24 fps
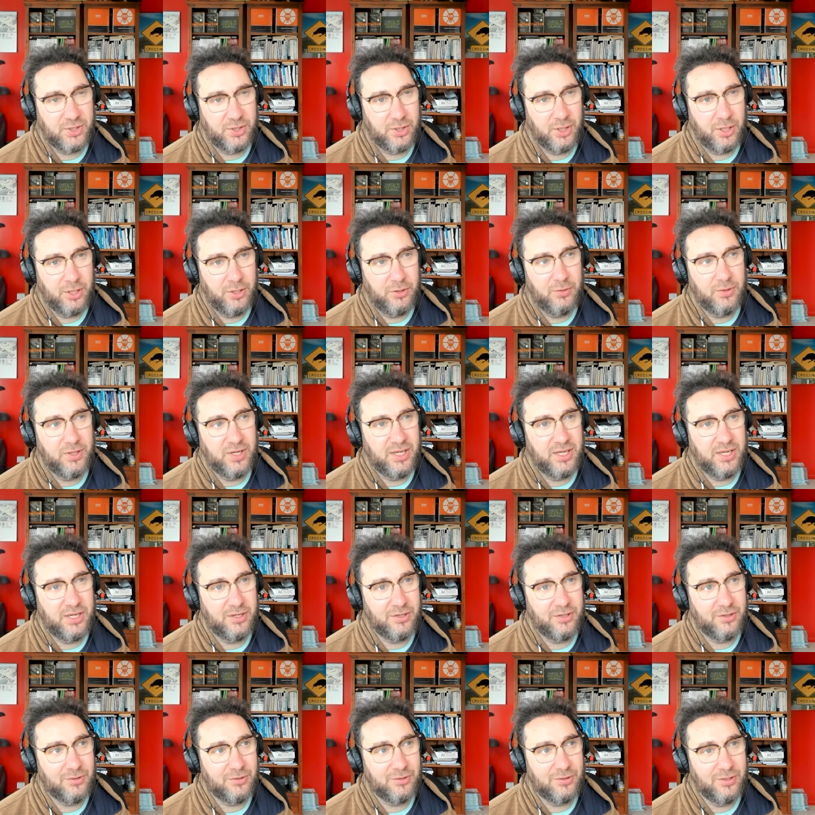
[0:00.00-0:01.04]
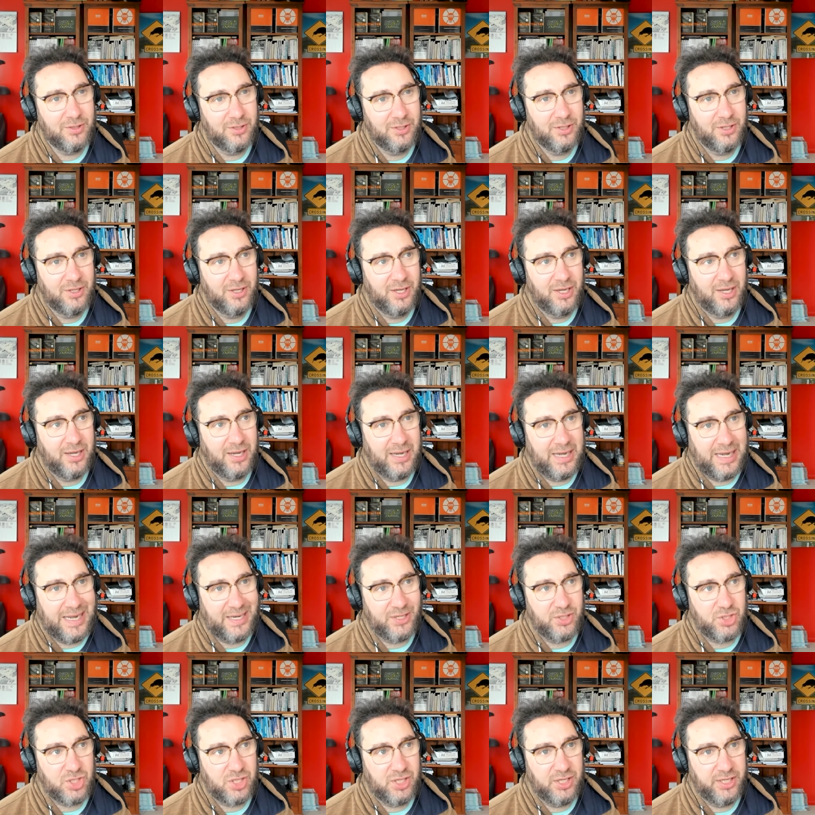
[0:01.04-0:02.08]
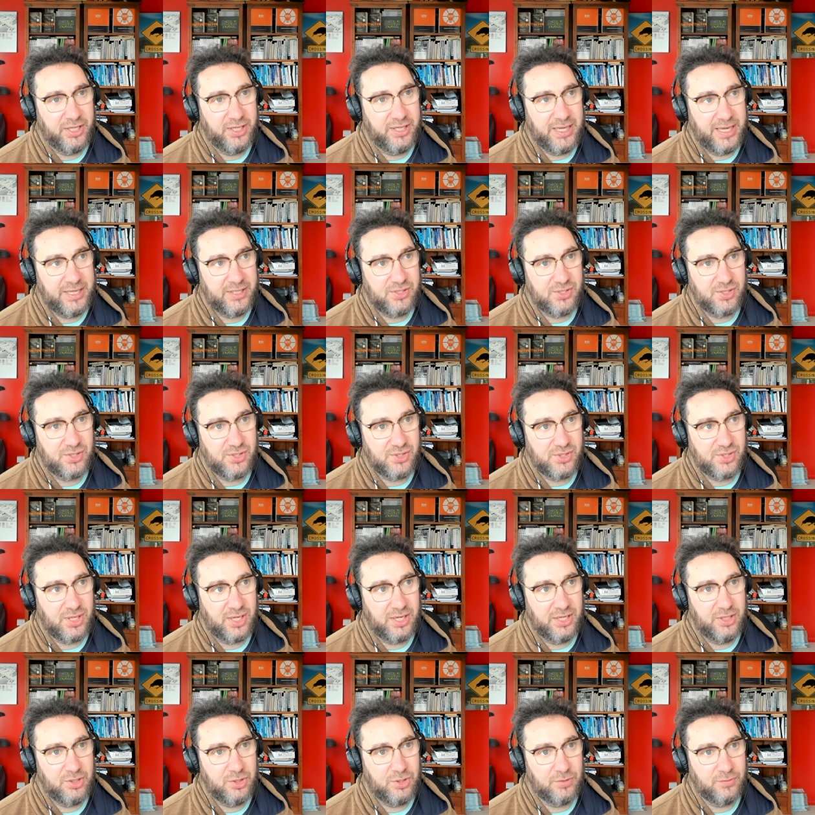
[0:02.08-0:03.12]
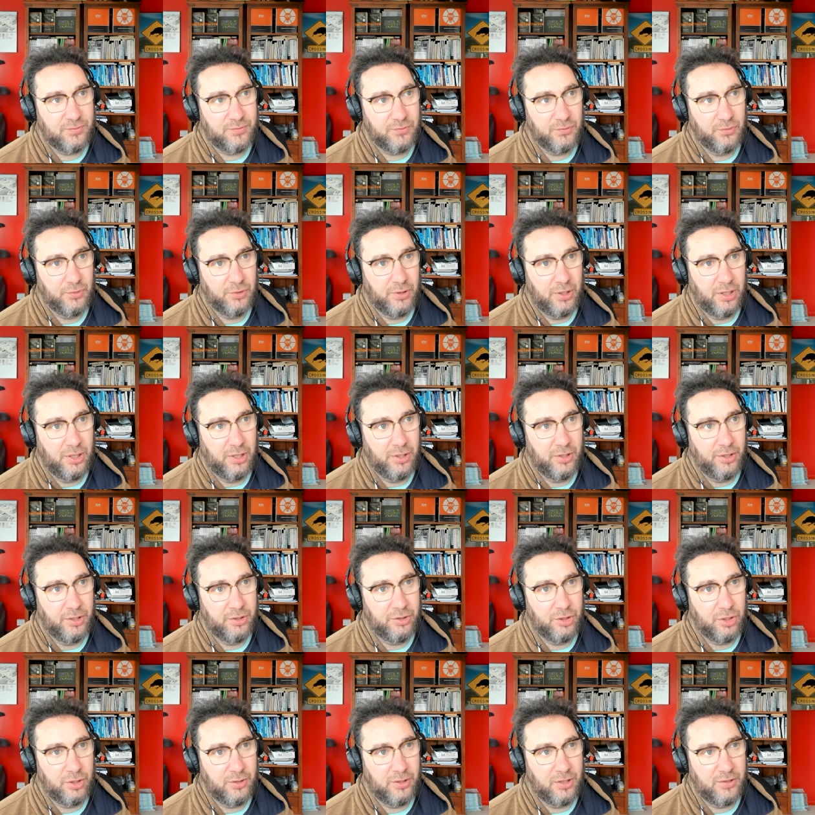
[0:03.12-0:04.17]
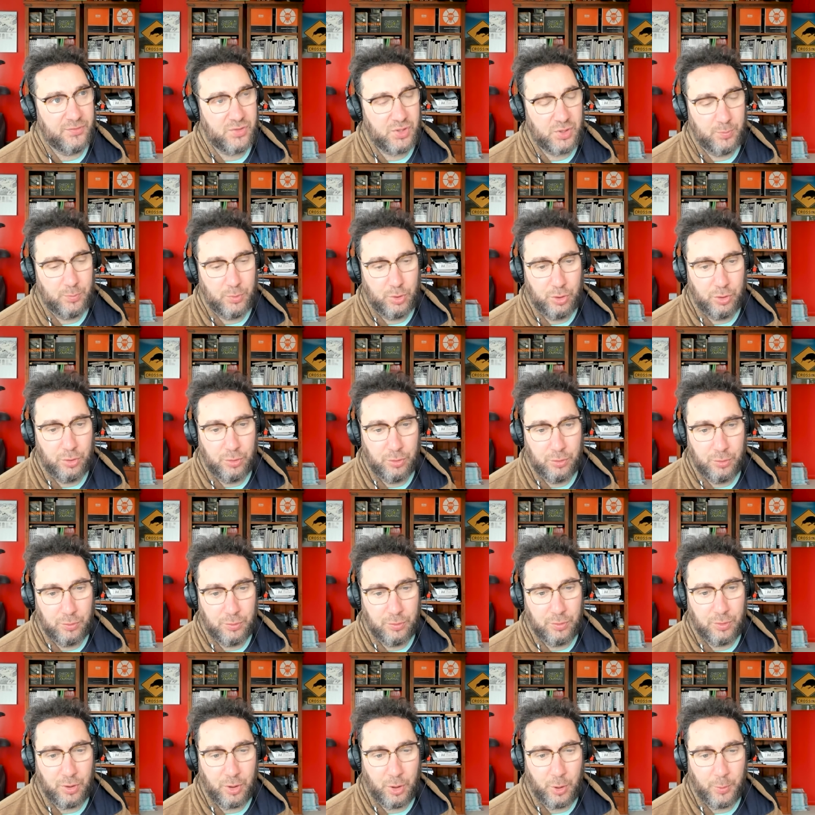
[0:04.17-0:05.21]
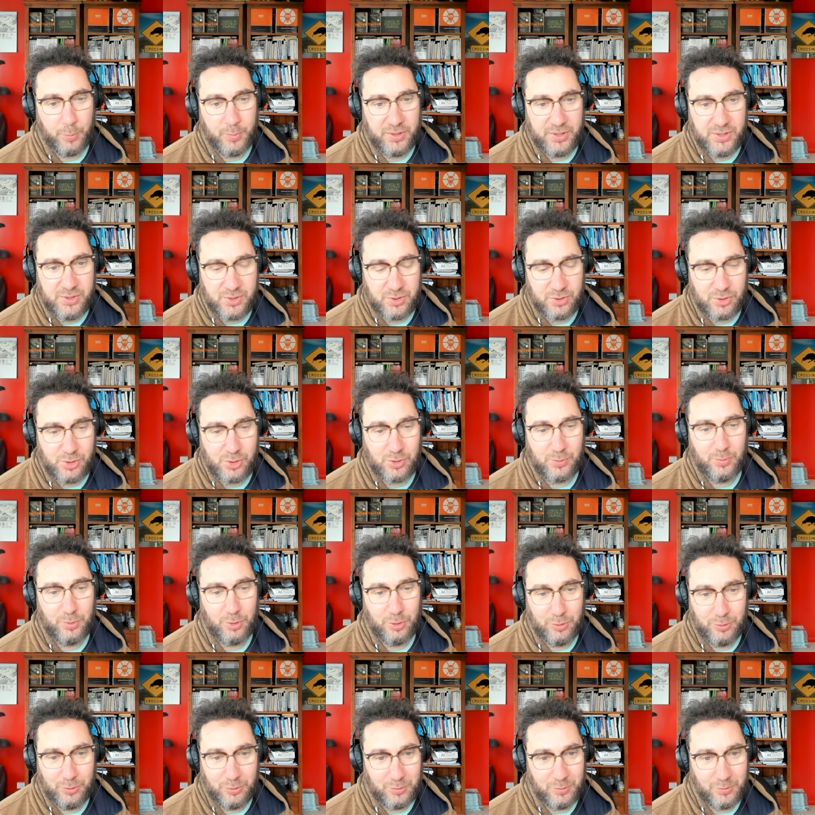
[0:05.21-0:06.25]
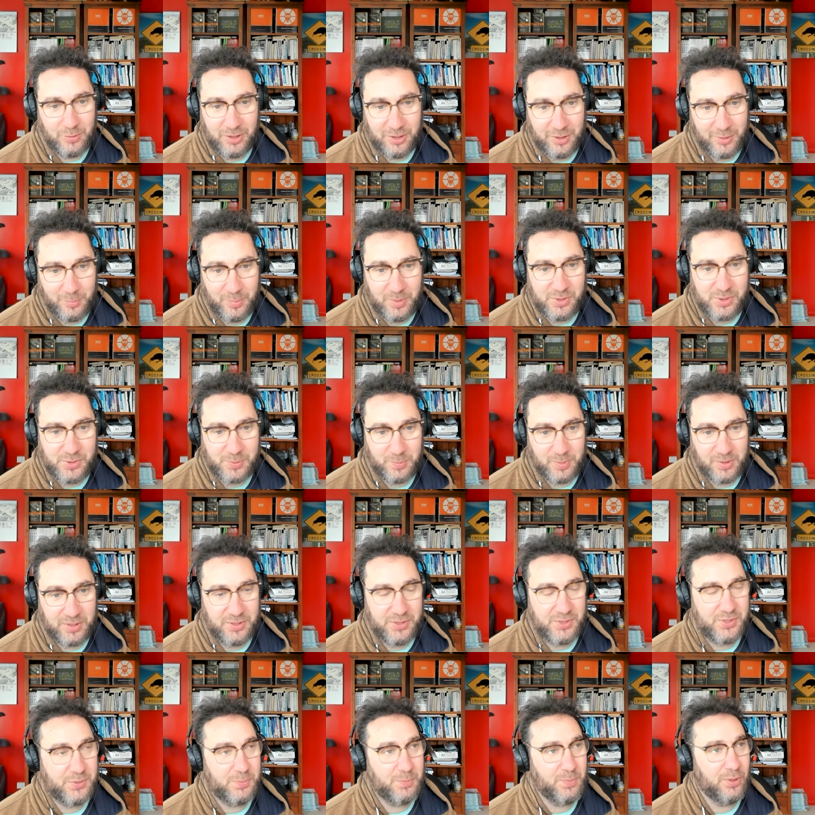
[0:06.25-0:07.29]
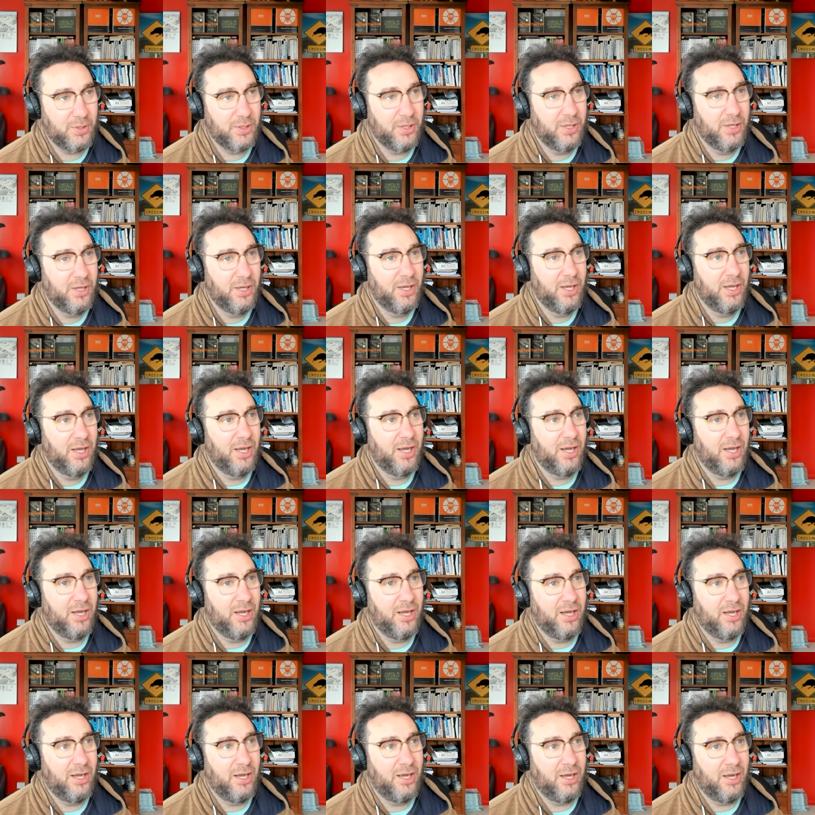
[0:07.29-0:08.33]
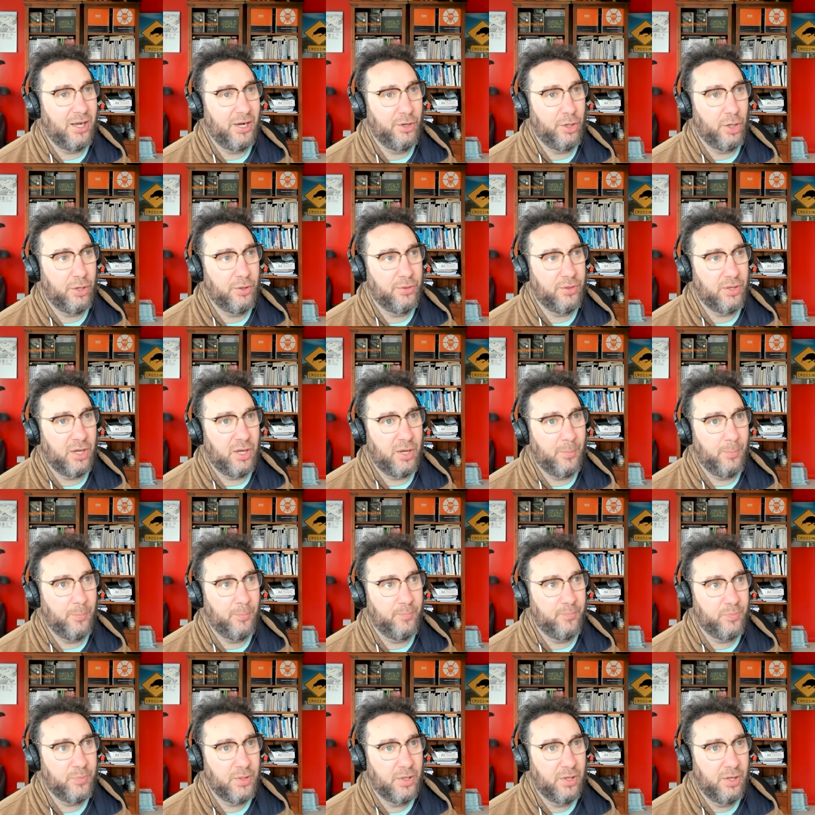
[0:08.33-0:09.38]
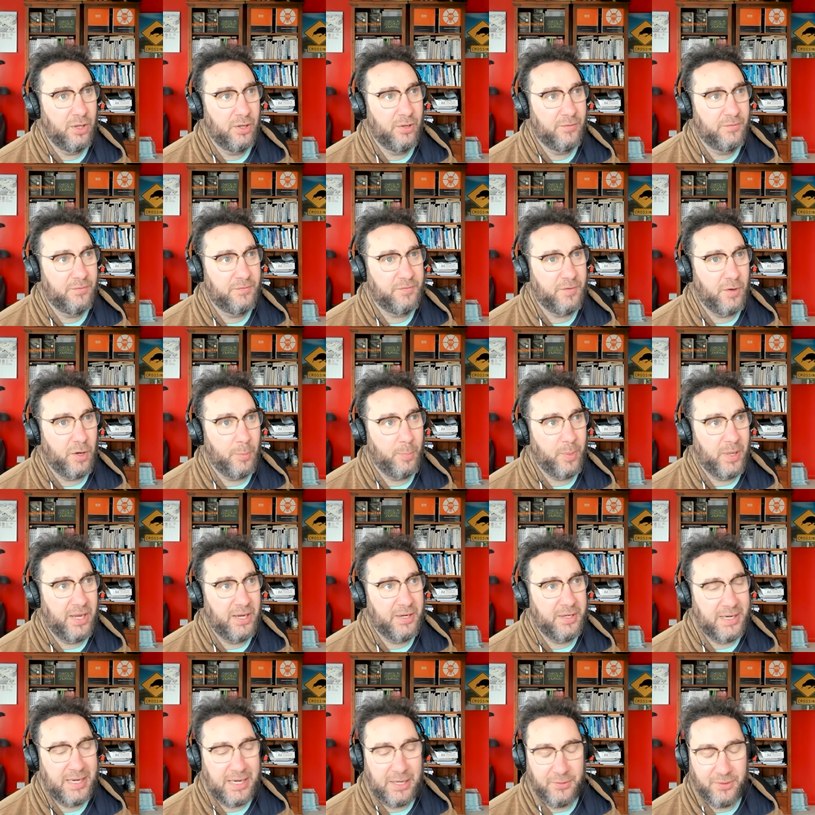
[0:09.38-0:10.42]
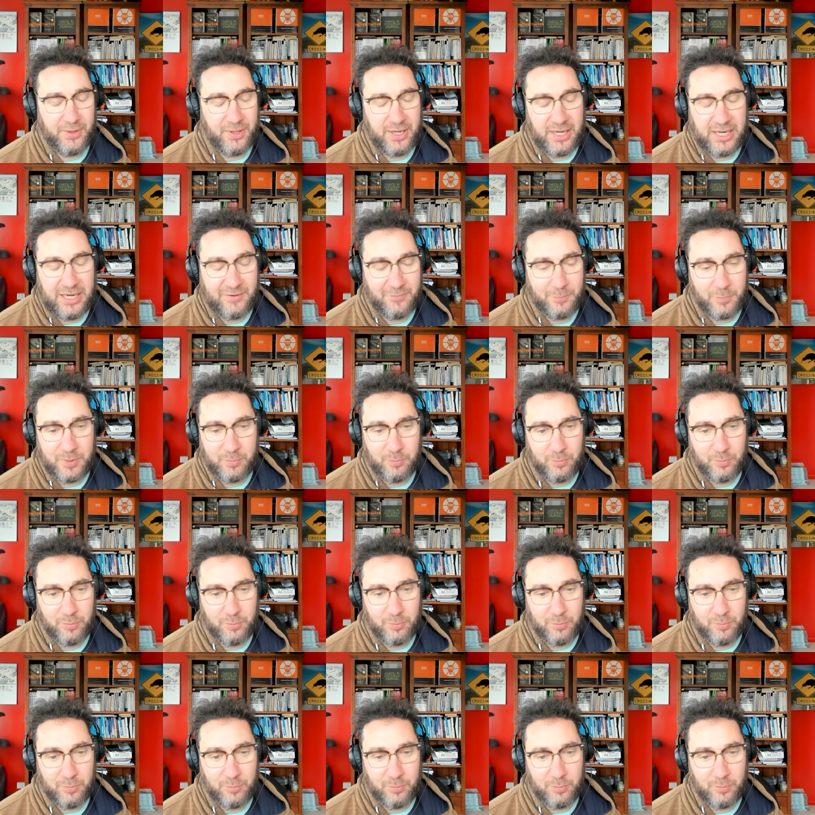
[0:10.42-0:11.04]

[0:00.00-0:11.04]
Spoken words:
go in actually getting to the stage of, you know, of some new hobbies and some new bits and pieces. But I know that I'm far better now than I have been